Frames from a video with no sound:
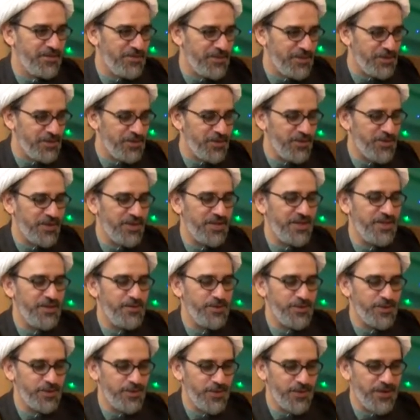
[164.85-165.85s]
With your aid,
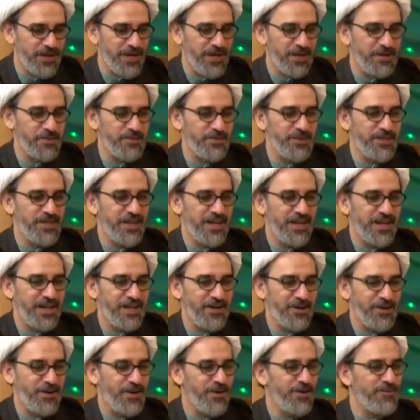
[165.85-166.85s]
with your help, we had
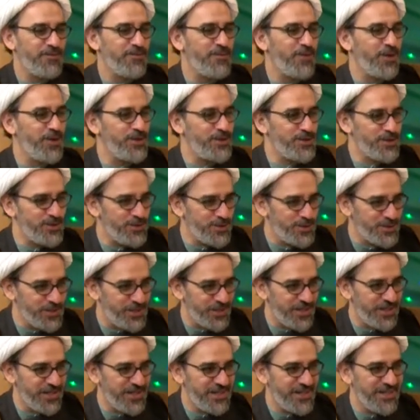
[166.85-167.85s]
a lot of points to
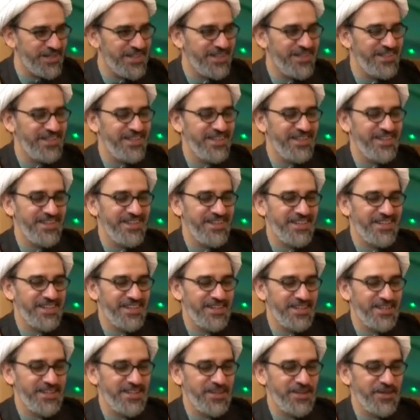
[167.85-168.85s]
share,
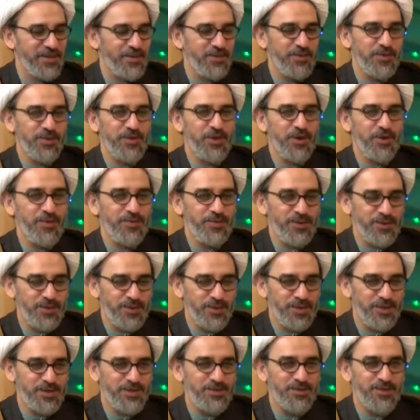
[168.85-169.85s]
you know, with our
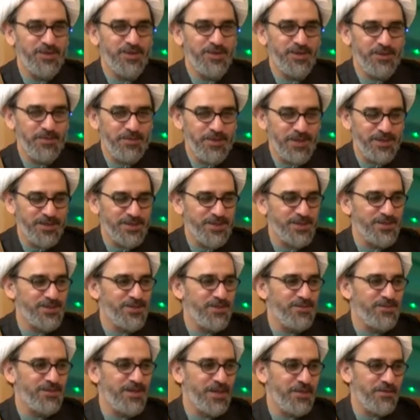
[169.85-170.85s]
viewers, with the presence
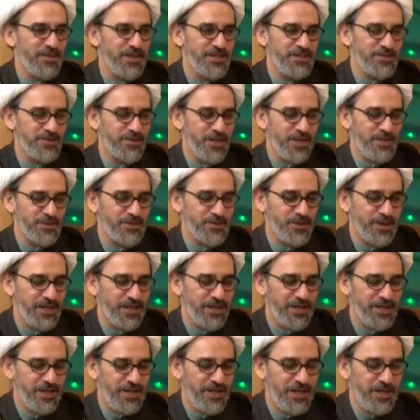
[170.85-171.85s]
of them as well.
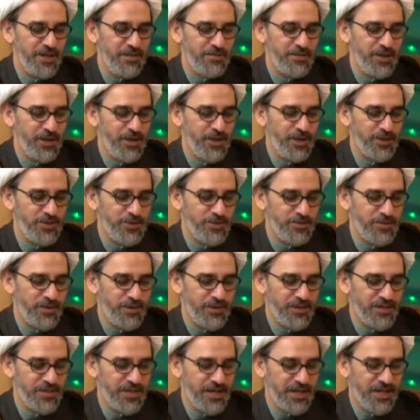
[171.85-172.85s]
May Allah
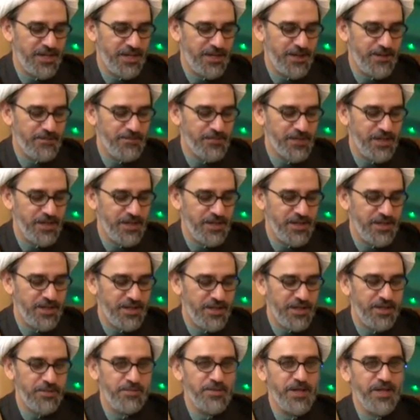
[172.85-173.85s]
subhanahu wa ta'ala
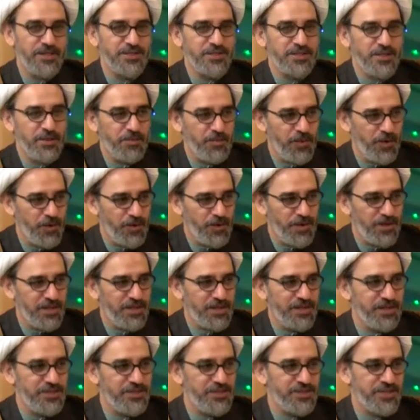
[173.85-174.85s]
bless them all,
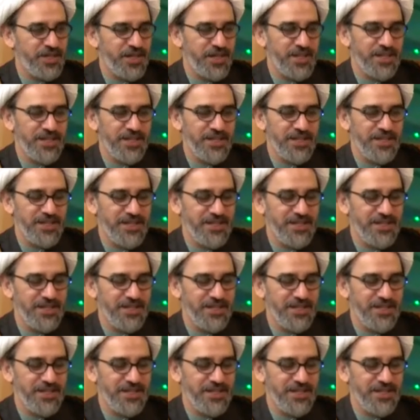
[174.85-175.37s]
inshallah.